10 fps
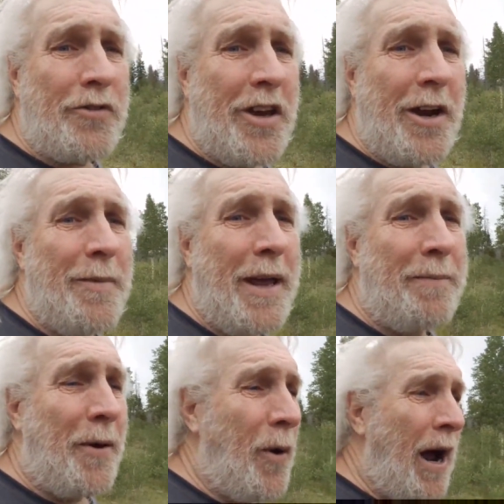was going to
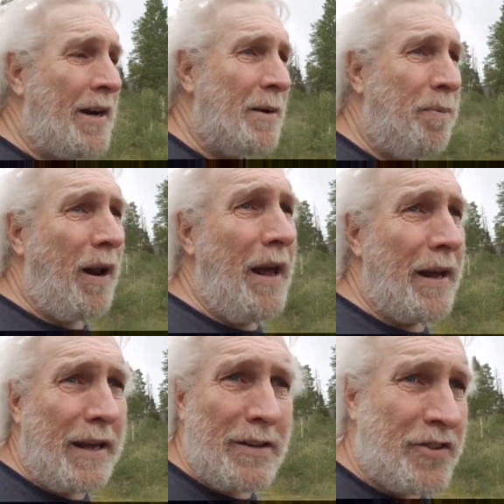make me walk the
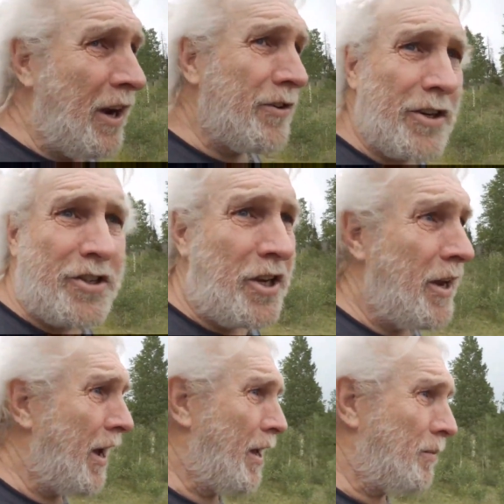plank. It scared the
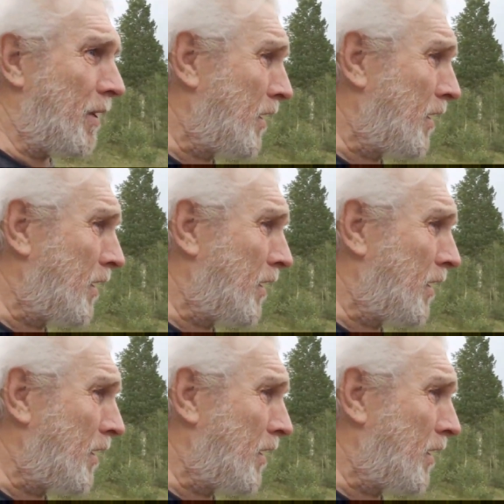shit out of